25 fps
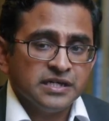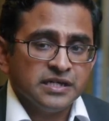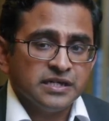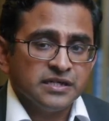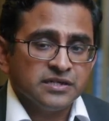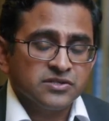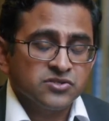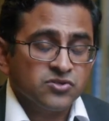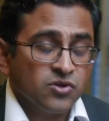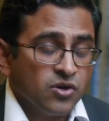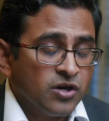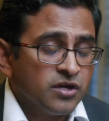
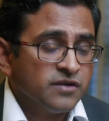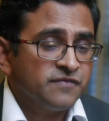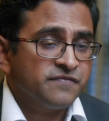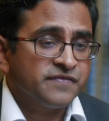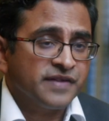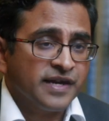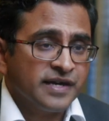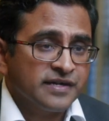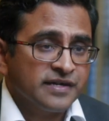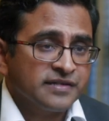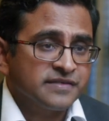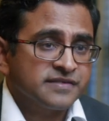So all of
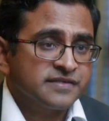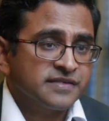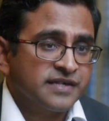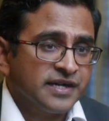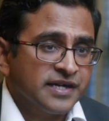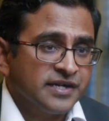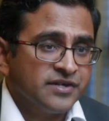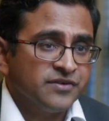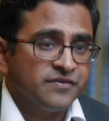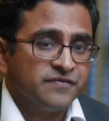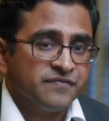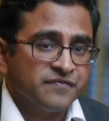that is
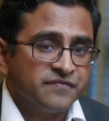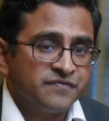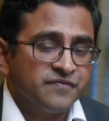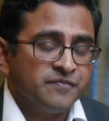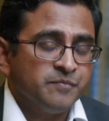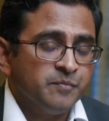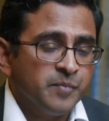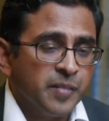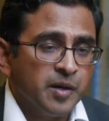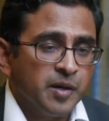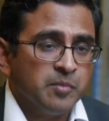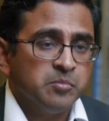kind of
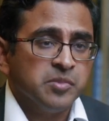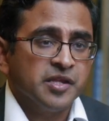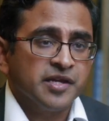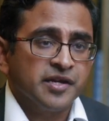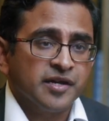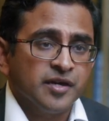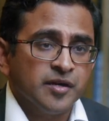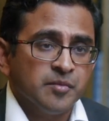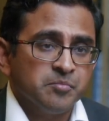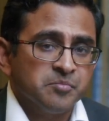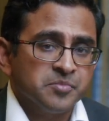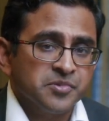
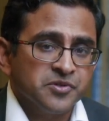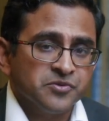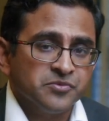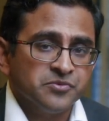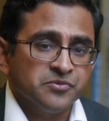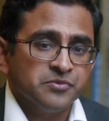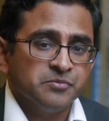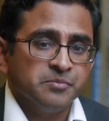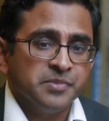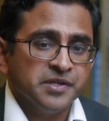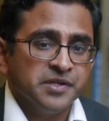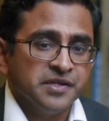bubbling up
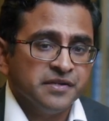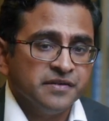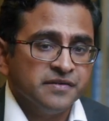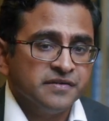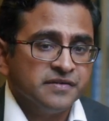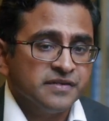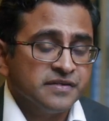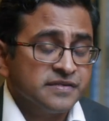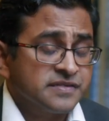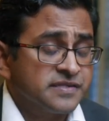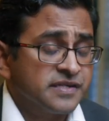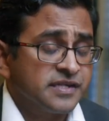to be
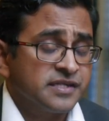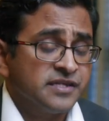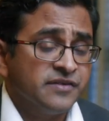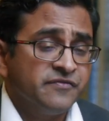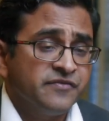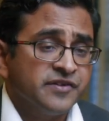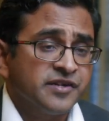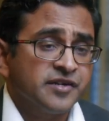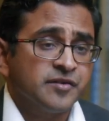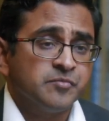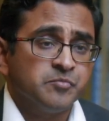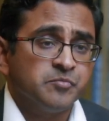a
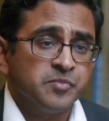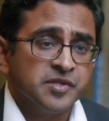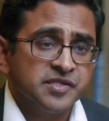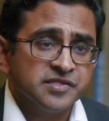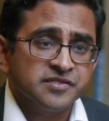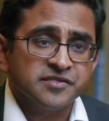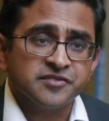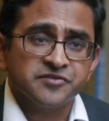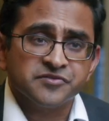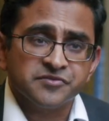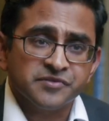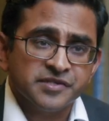significant
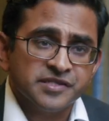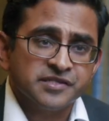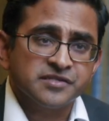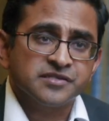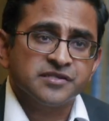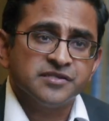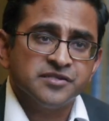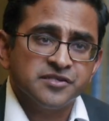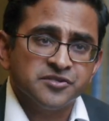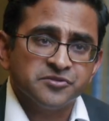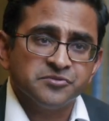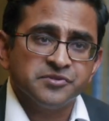business risk
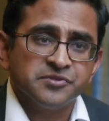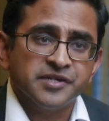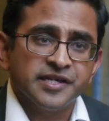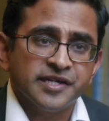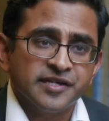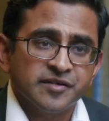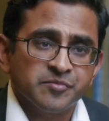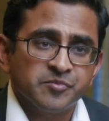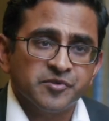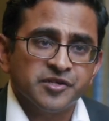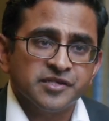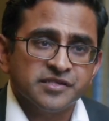to the
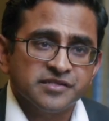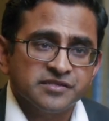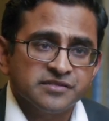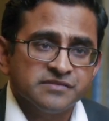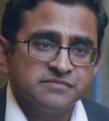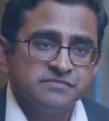enterprise.